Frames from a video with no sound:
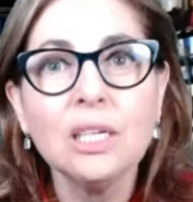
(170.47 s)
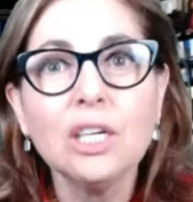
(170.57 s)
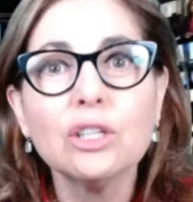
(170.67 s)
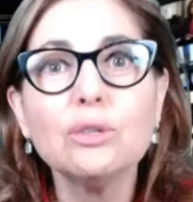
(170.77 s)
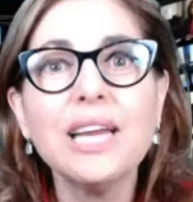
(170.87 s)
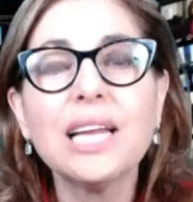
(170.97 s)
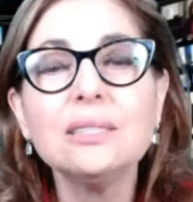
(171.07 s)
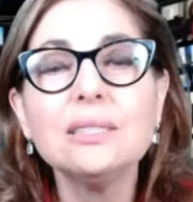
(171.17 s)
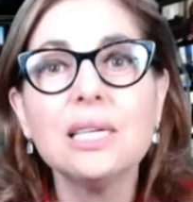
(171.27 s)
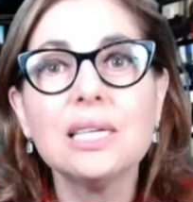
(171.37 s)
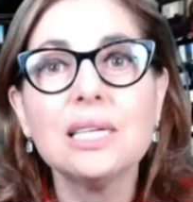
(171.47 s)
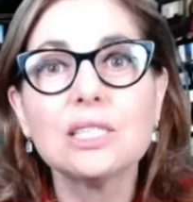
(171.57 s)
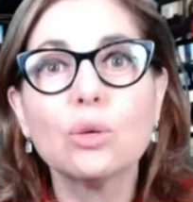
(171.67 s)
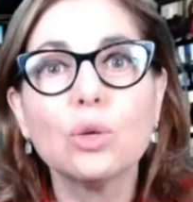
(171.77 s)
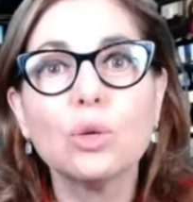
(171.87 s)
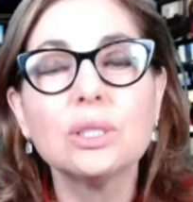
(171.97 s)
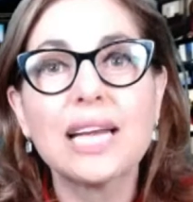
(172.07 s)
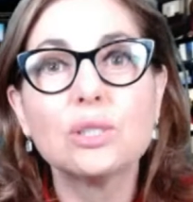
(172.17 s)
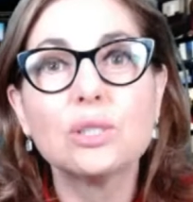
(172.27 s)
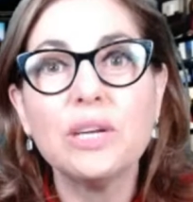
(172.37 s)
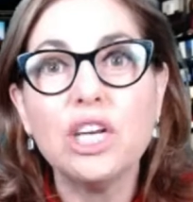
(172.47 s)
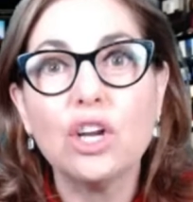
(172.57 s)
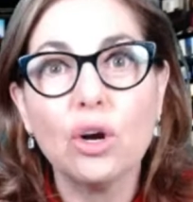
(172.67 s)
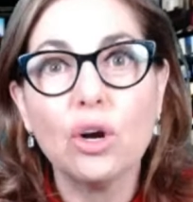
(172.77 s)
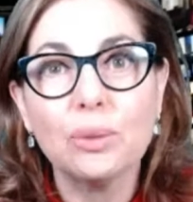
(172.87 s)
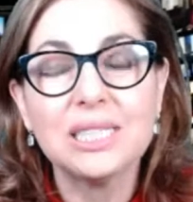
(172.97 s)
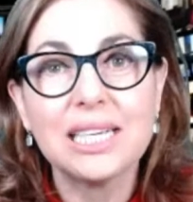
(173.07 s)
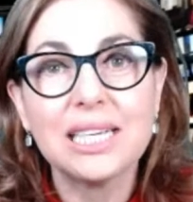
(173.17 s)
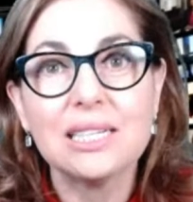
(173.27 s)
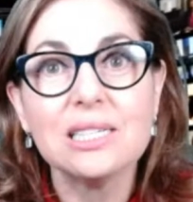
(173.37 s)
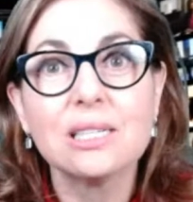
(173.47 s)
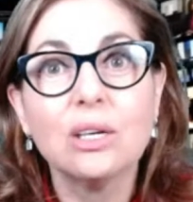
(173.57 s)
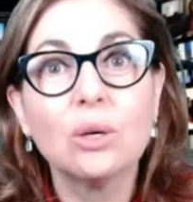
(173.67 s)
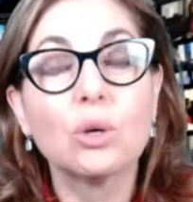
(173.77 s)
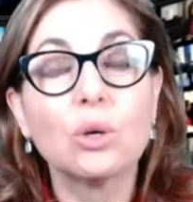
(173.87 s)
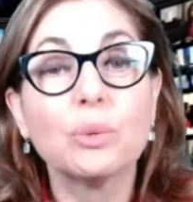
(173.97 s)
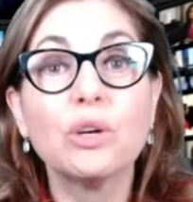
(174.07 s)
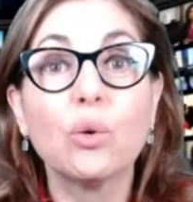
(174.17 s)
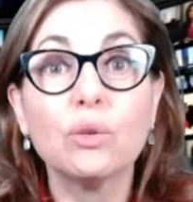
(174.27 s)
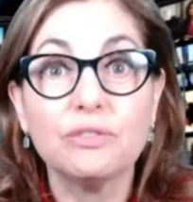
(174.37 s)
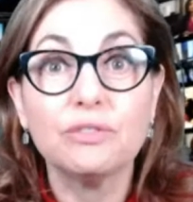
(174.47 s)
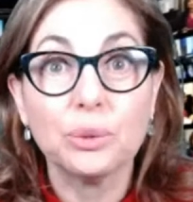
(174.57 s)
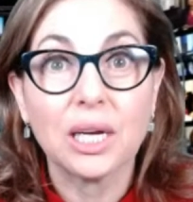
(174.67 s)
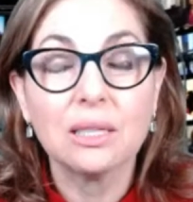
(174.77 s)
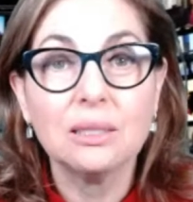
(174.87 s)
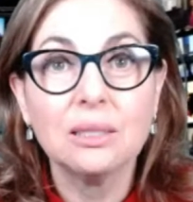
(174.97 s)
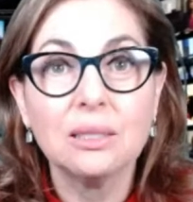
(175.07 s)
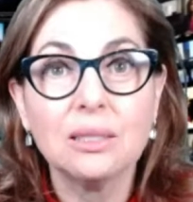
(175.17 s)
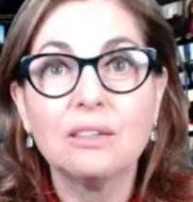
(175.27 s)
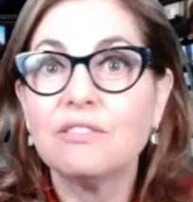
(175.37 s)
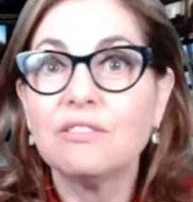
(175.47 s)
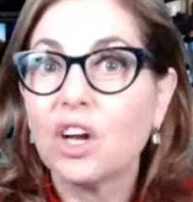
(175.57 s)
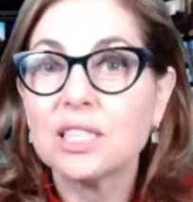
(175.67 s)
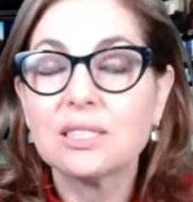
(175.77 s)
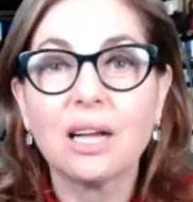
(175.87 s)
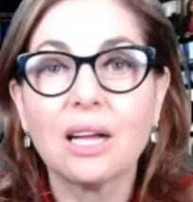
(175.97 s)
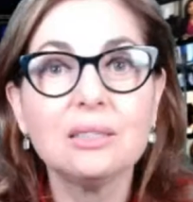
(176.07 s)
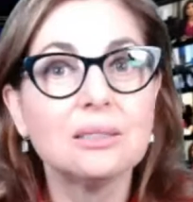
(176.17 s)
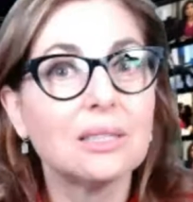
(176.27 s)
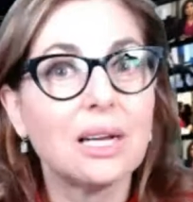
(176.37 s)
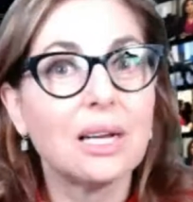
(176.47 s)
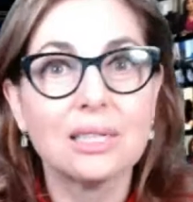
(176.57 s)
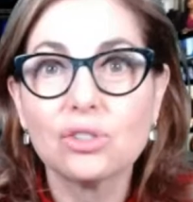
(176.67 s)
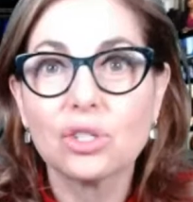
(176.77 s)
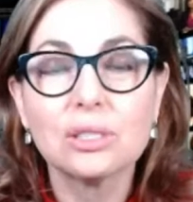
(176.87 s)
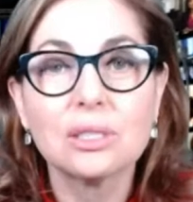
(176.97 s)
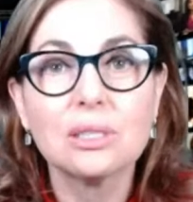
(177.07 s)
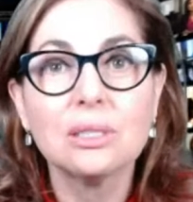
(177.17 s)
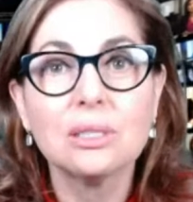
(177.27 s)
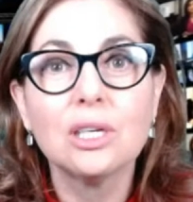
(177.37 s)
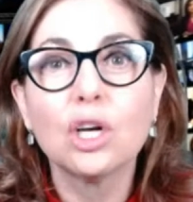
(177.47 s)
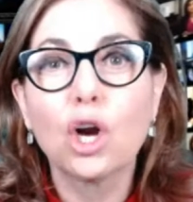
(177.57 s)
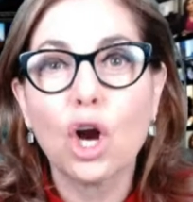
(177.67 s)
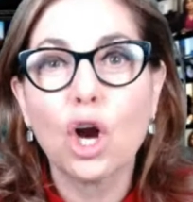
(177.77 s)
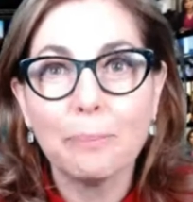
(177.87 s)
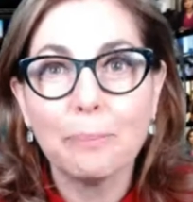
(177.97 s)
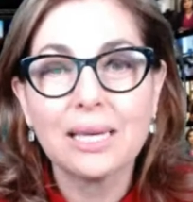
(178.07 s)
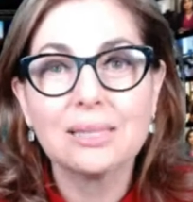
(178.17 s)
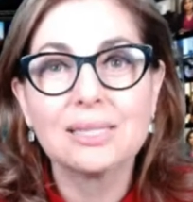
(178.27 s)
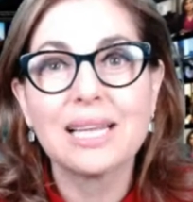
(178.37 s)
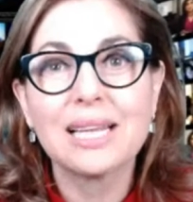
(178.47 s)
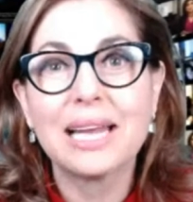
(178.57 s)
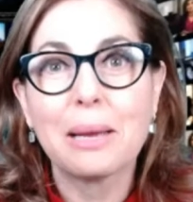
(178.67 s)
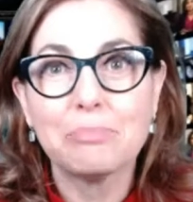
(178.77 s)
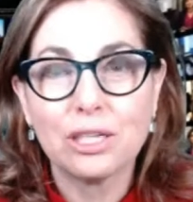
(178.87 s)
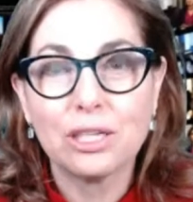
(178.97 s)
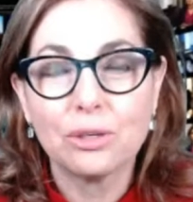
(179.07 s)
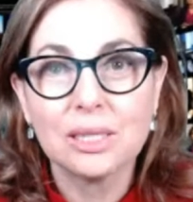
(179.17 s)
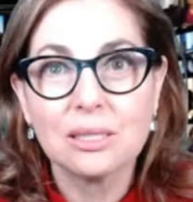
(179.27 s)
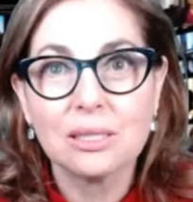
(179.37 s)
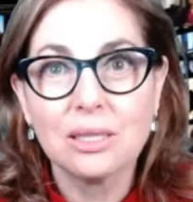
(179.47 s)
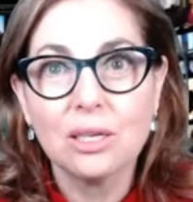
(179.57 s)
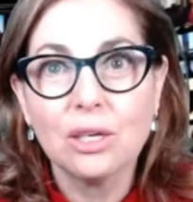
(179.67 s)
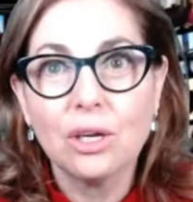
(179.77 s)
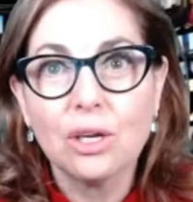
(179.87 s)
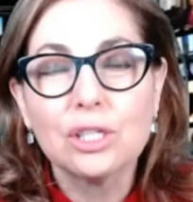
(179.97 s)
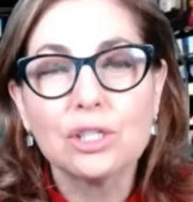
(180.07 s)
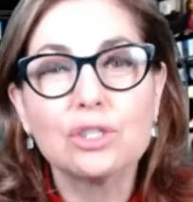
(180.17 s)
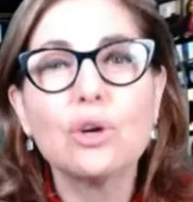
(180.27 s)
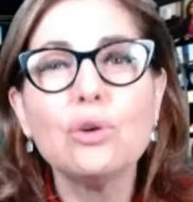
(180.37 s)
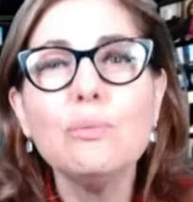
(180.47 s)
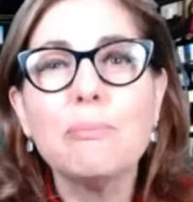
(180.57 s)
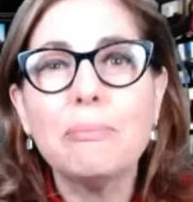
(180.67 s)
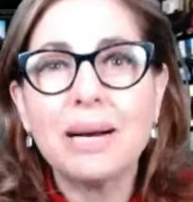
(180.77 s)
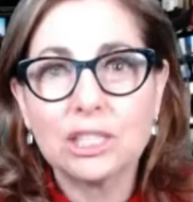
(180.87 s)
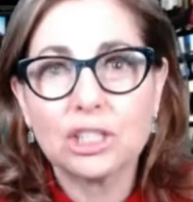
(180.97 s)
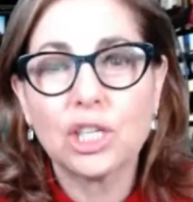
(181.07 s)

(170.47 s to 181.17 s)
The reality is the world as we know it is what we call VUCA, volatile, uncertain, complex, and ambiguous. So much